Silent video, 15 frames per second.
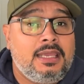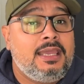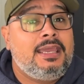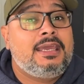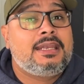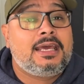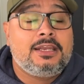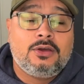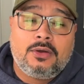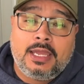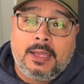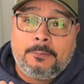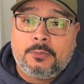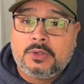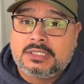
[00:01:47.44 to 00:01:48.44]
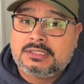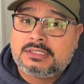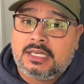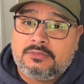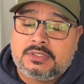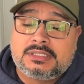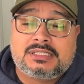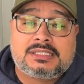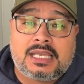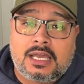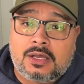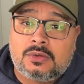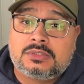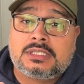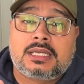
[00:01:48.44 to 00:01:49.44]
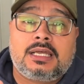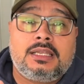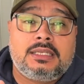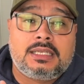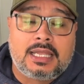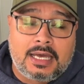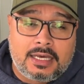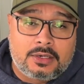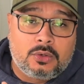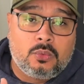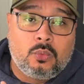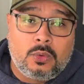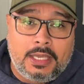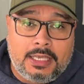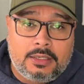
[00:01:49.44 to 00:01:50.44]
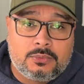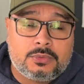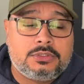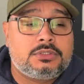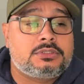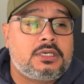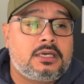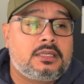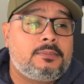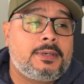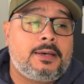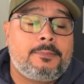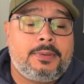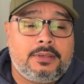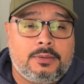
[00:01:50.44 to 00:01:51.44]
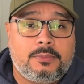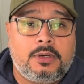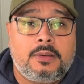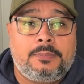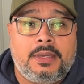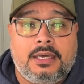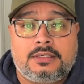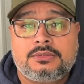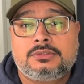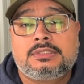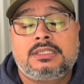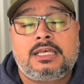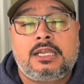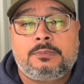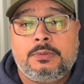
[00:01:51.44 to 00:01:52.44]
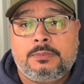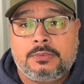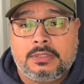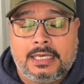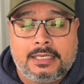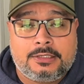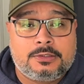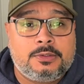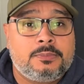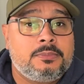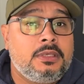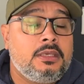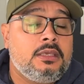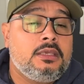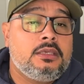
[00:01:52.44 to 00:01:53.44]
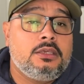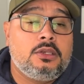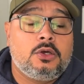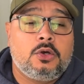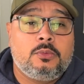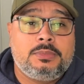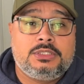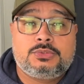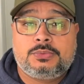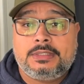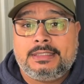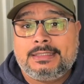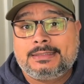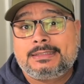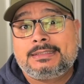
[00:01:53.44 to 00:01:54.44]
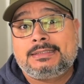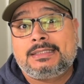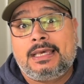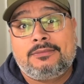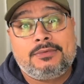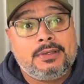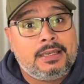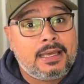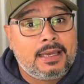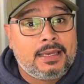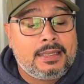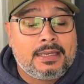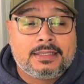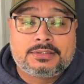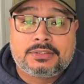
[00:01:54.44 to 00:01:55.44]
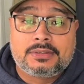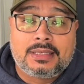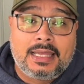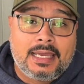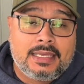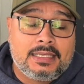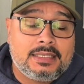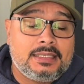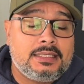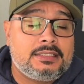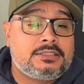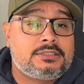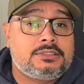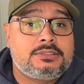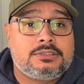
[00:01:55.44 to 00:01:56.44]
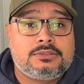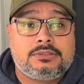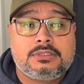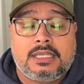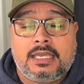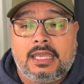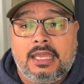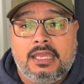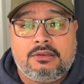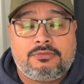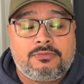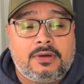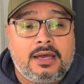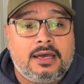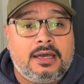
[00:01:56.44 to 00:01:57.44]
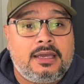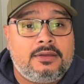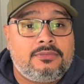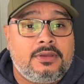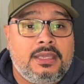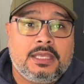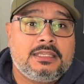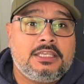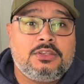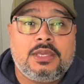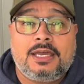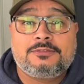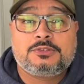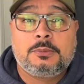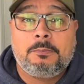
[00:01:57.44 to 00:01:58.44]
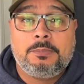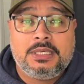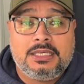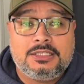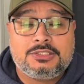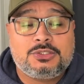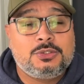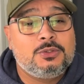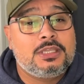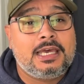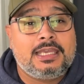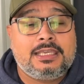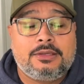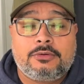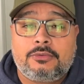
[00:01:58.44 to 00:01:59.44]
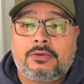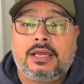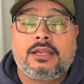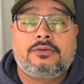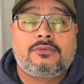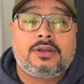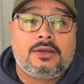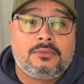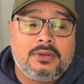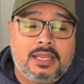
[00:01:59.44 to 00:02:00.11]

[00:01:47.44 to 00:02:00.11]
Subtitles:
And I know 8.7 sounds like a lot of weight when you're talking about pickleball paddles. A lot of people like them, you know, between 7.9 at their lightest to like 8.5. Then you have some beasts who like it right around